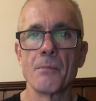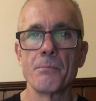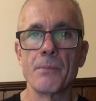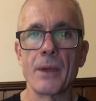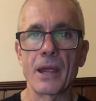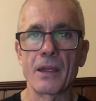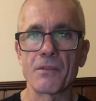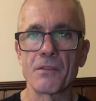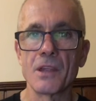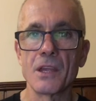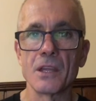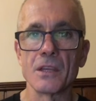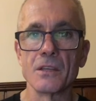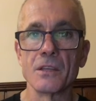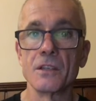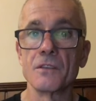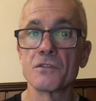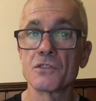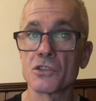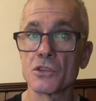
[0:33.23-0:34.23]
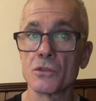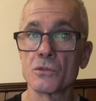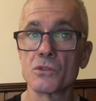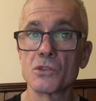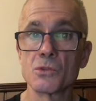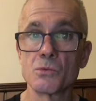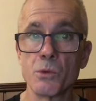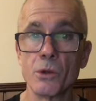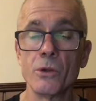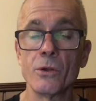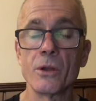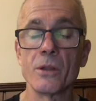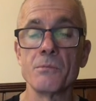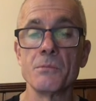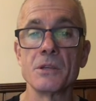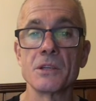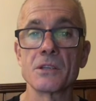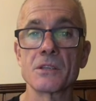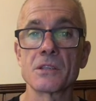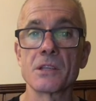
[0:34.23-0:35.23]
Back then, if soldiers were
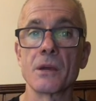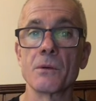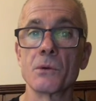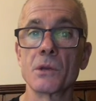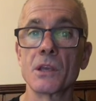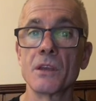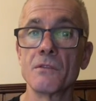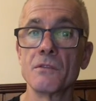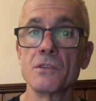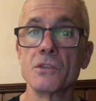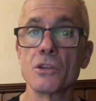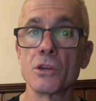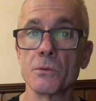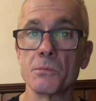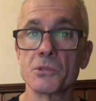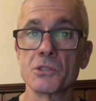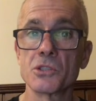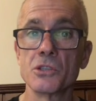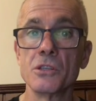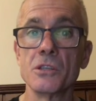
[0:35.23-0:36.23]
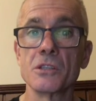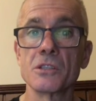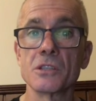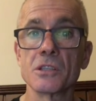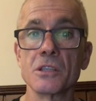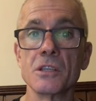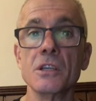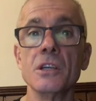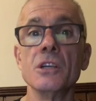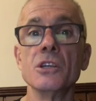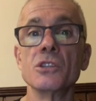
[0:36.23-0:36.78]
obese, they were given the opportunity